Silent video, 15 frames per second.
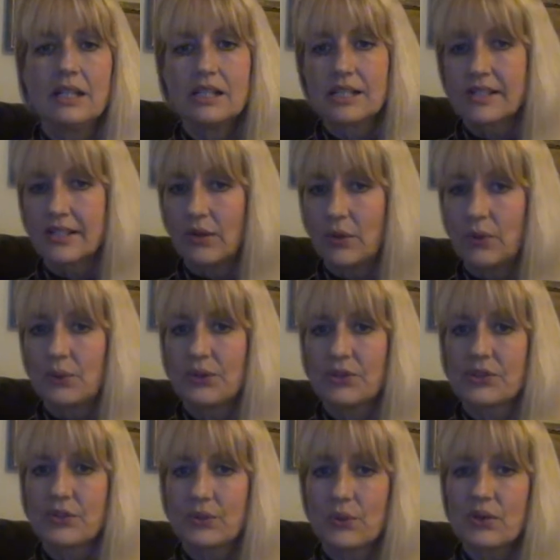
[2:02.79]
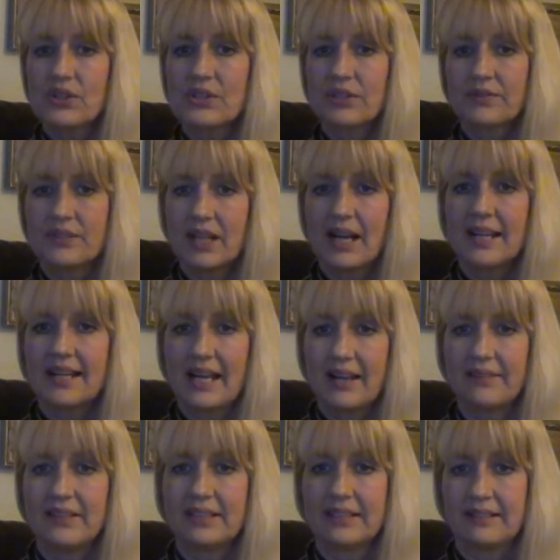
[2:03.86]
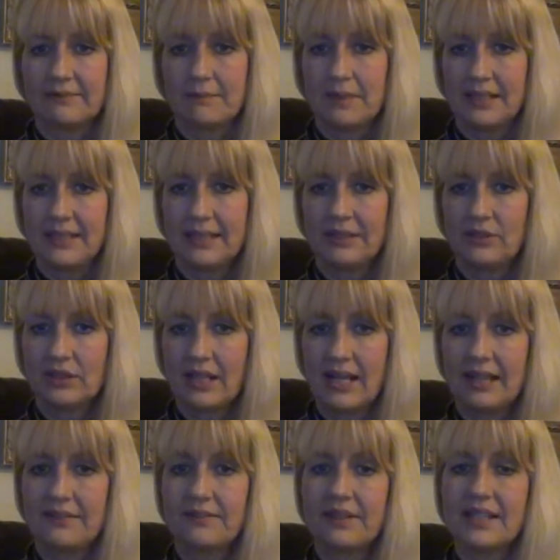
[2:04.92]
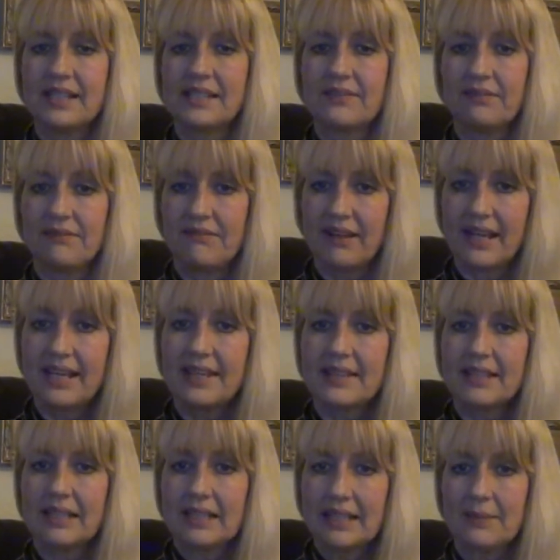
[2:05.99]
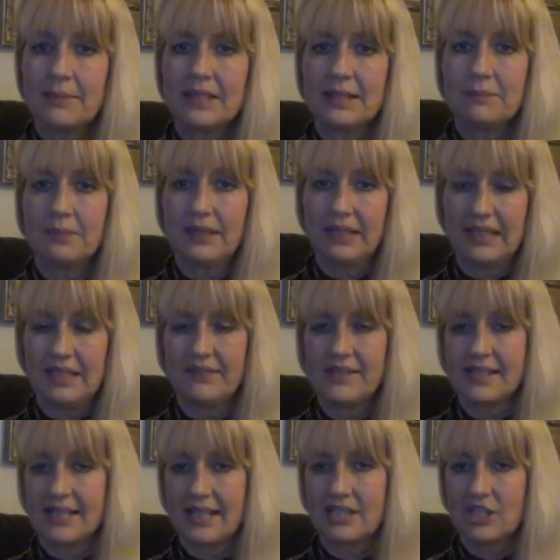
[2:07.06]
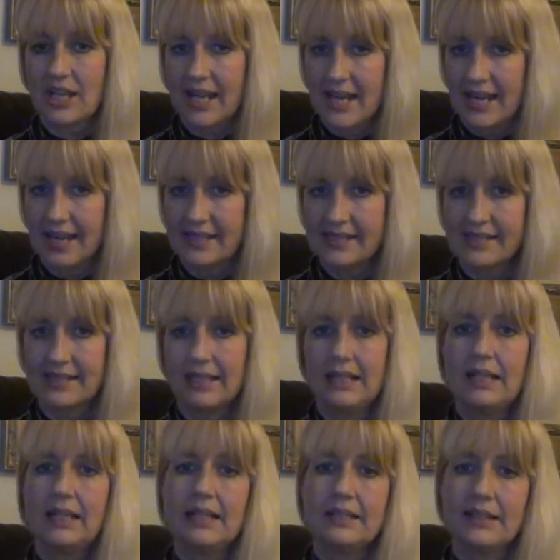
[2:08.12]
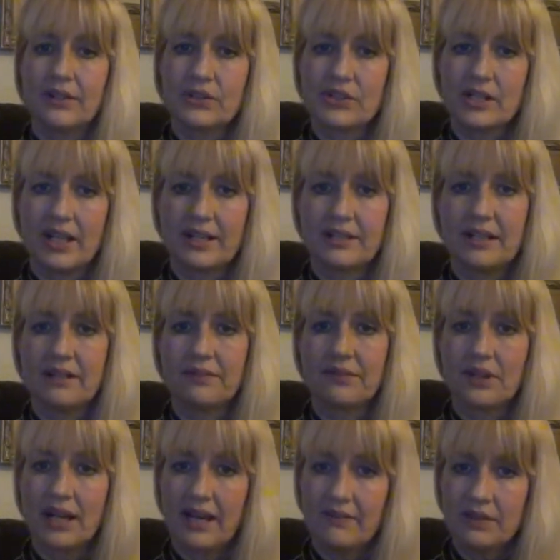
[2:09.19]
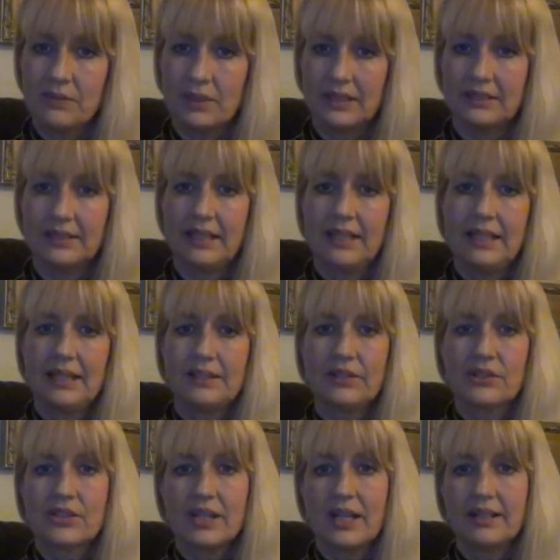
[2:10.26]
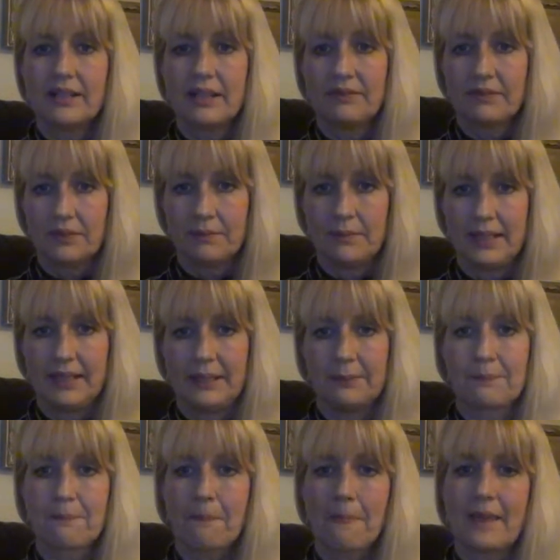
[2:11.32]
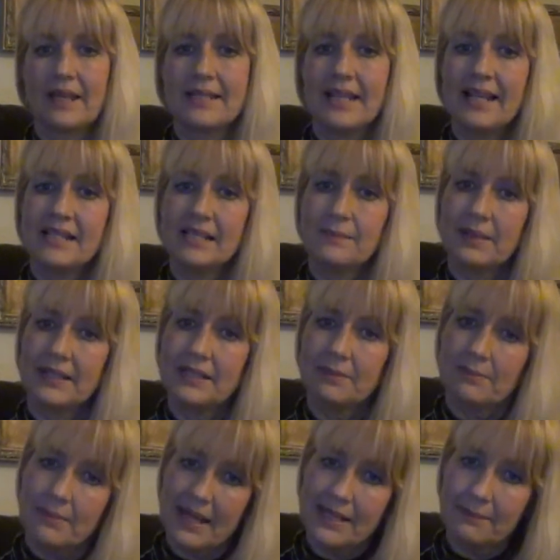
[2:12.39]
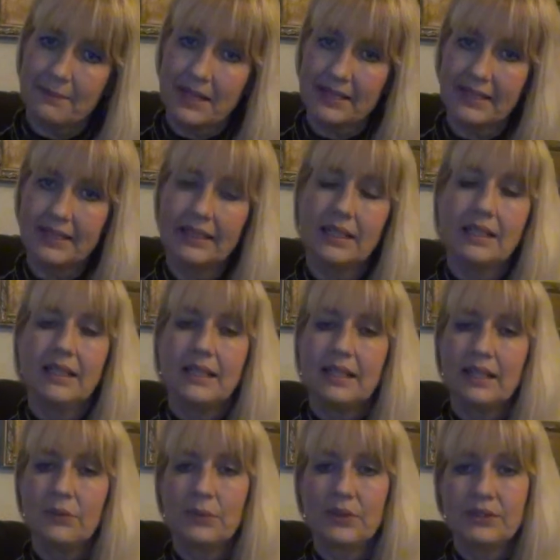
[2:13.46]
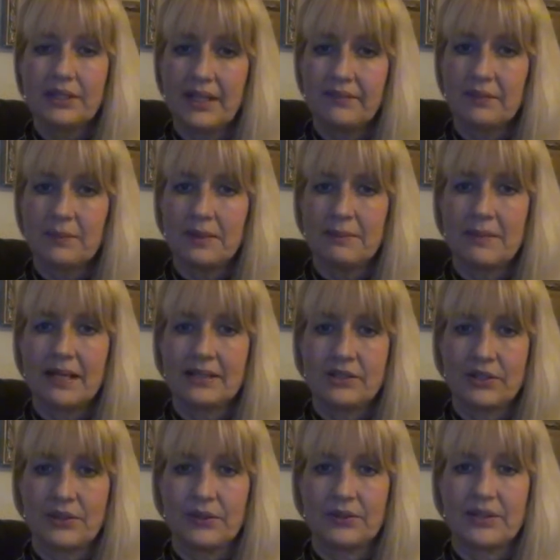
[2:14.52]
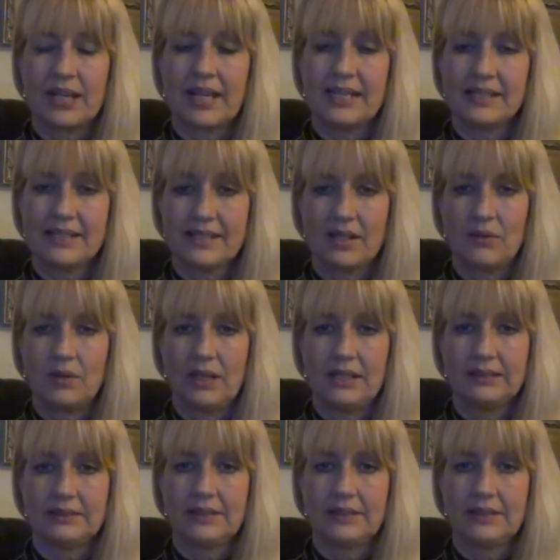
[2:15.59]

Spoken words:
So the source of not having enough money in your life is faith in limiting beliefs such as, there's not enough for everyone, there's not enough for me, it takes money to make money, it will never be my turn, and so on.